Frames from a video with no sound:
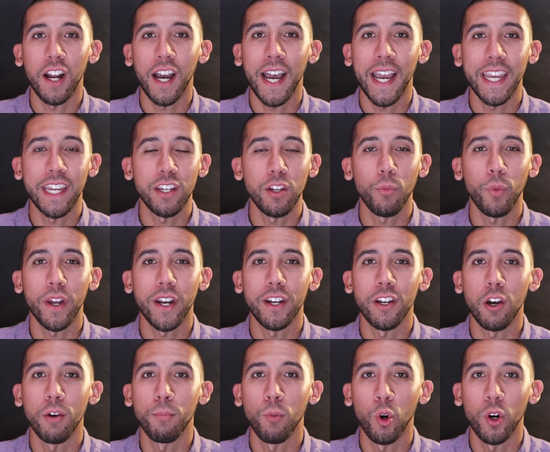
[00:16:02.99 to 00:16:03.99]
eye and you want to
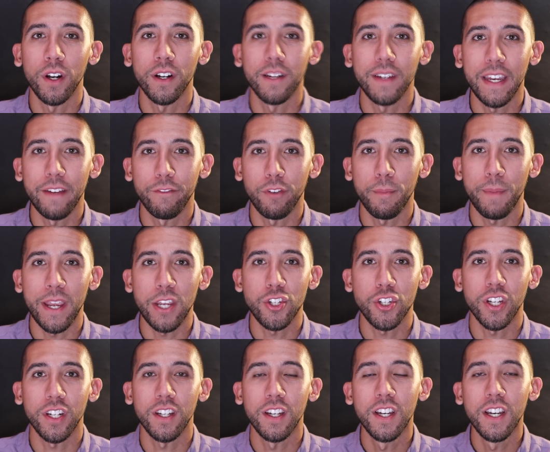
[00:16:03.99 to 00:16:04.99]
know more
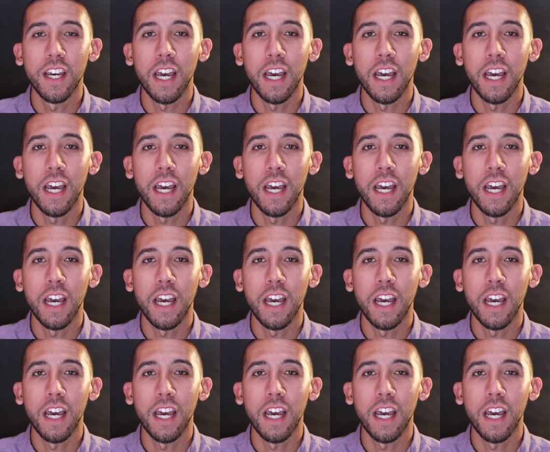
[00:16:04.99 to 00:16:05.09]
information